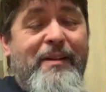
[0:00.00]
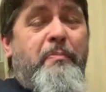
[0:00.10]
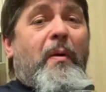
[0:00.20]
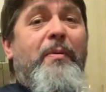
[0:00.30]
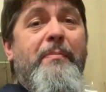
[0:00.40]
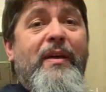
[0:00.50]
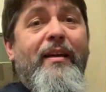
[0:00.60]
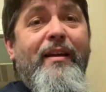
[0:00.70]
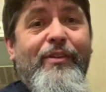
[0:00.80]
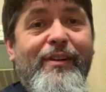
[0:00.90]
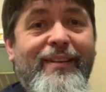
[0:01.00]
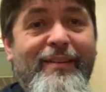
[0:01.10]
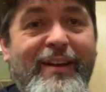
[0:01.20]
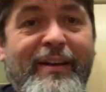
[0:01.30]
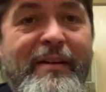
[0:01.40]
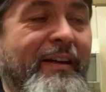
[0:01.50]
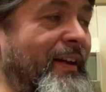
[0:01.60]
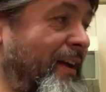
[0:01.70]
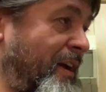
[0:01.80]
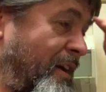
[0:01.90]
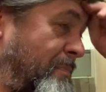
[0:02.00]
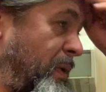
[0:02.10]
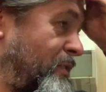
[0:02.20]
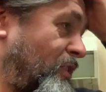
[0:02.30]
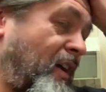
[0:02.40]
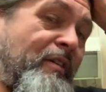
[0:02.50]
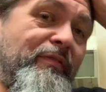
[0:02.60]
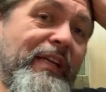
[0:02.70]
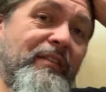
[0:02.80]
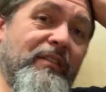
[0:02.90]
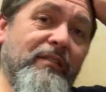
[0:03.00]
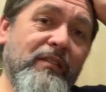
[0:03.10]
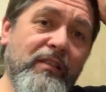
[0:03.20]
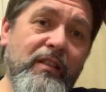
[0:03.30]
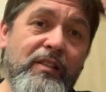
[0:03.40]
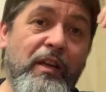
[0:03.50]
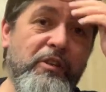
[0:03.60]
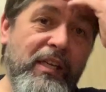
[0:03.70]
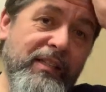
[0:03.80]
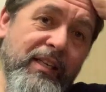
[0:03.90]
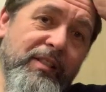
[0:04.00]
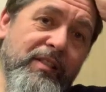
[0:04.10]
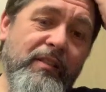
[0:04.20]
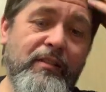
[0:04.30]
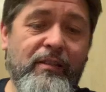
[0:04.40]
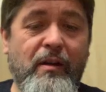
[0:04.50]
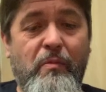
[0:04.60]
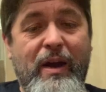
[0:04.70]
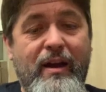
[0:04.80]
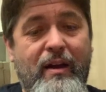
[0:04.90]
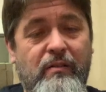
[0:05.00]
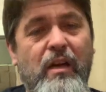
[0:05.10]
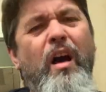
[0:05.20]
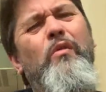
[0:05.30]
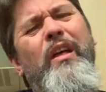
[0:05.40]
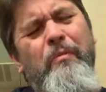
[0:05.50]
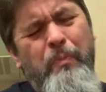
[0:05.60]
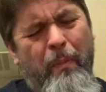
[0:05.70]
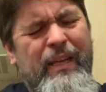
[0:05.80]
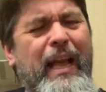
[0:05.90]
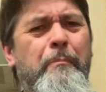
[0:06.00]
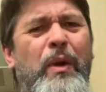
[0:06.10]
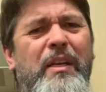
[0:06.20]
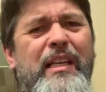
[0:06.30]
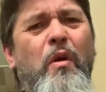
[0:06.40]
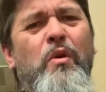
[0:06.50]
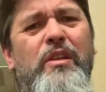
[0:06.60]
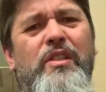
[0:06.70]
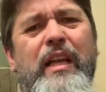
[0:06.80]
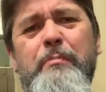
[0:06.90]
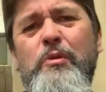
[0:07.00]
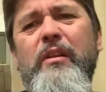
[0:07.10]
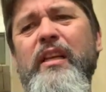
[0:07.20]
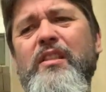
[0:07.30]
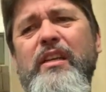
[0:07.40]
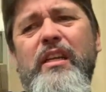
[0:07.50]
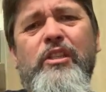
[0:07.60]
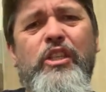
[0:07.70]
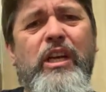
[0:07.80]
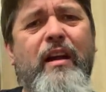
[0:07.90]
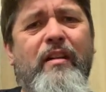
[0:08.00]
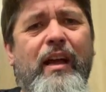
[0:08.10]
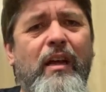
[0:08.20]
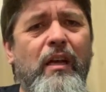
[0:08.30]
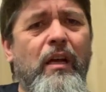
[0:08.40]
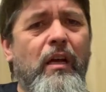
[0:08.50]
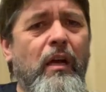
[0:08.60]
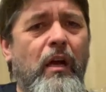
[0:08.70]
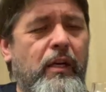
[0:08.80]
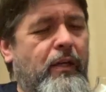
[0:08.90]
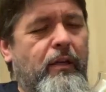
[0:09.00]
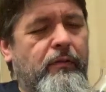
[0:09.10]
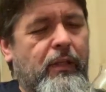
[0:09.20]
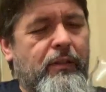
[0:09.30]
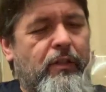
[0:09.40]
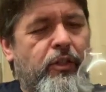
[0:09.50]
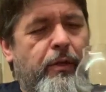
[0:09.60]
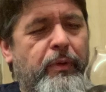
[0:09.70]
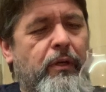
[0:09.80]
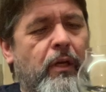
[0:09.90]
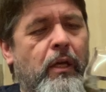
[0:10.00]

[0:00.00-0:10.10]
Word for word: there'll probably be another uh, uh, a post-COVID, socially distant, aware. Oh, they'll probably get bloody longer stems, won't they? So you can share it. I don't know. That's stupid.